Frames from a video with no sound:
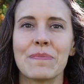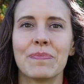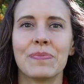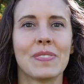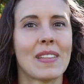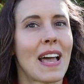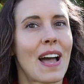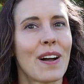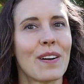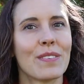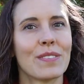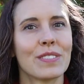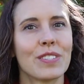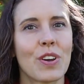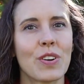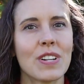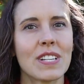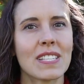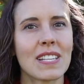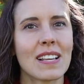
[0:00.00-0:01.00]
Now,
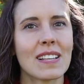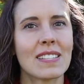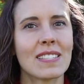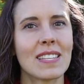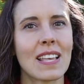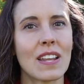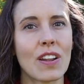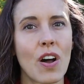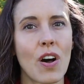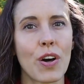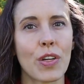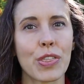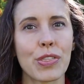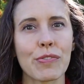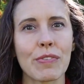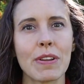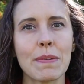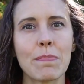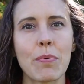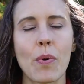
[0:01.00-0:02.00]
notice I said all
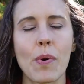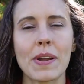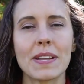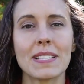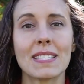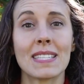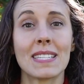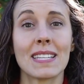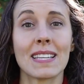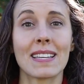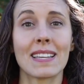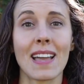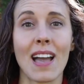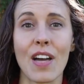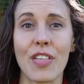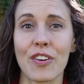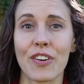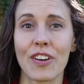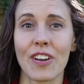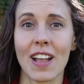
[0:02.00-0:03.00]
3 points
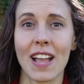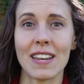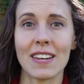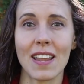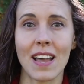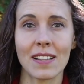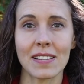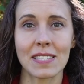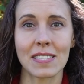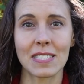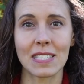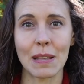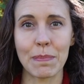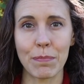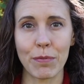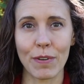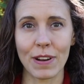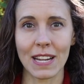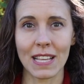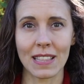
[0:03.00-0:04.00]
together and not
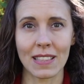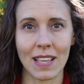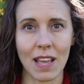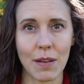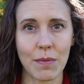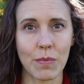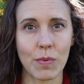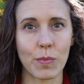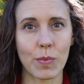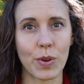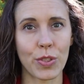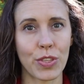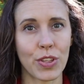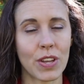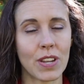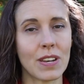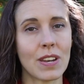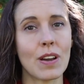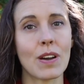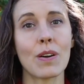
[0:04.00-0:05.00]
separating them with
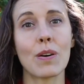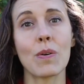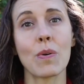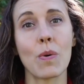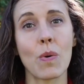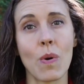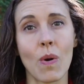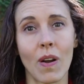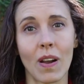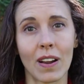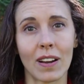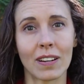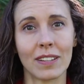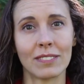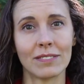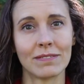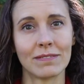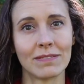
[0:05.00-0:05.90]
an or.